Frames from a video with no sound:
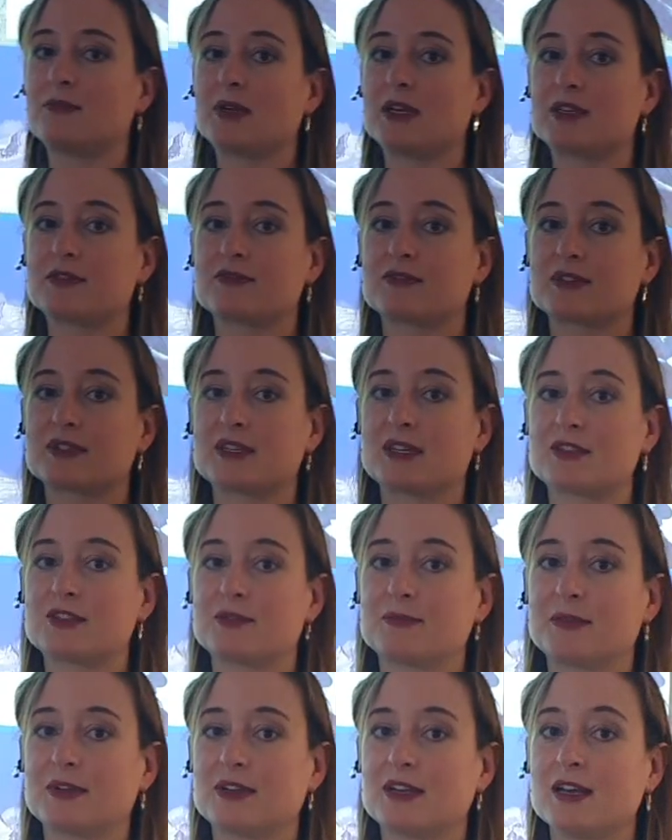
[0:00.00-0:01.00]
place for a
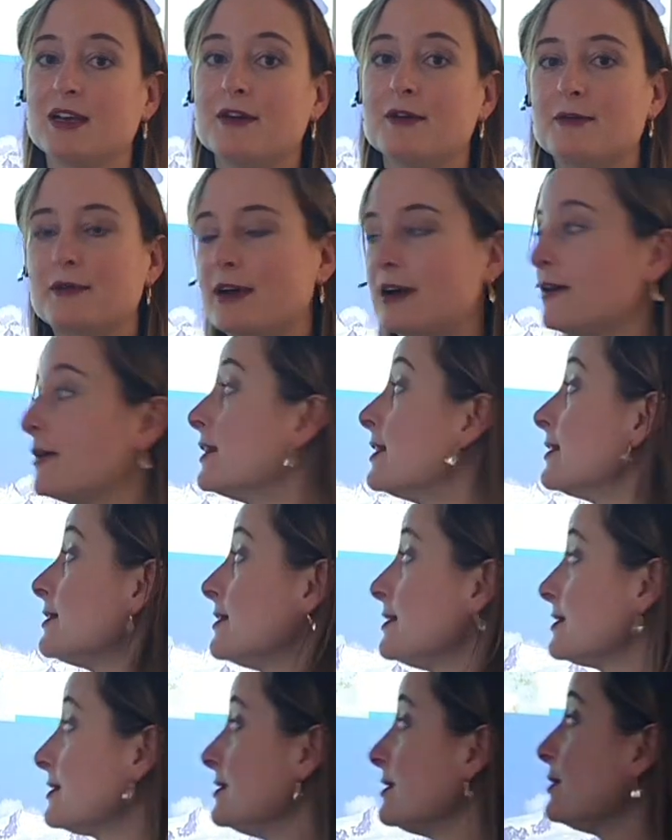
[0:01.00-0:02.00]
settlement? Well,
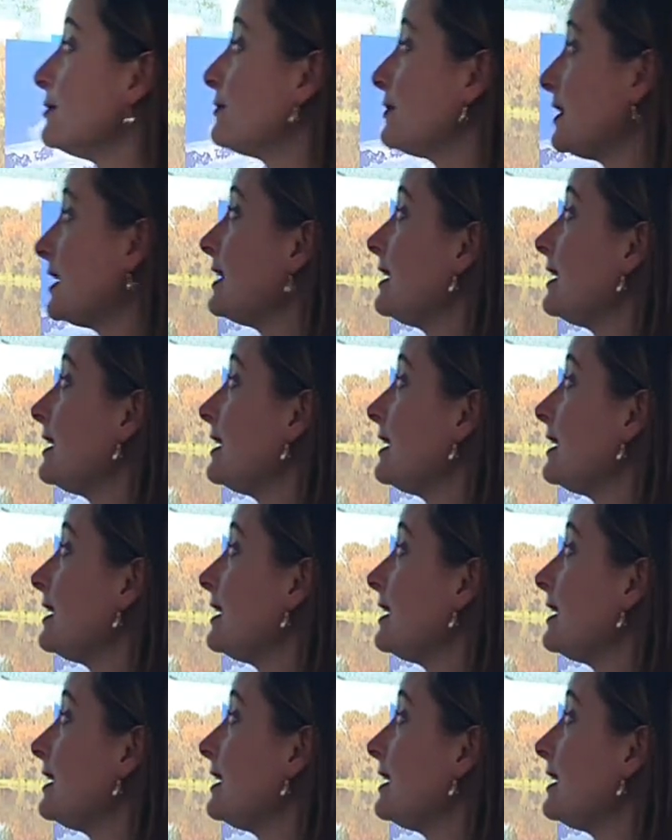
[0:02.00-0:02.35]
there's no flat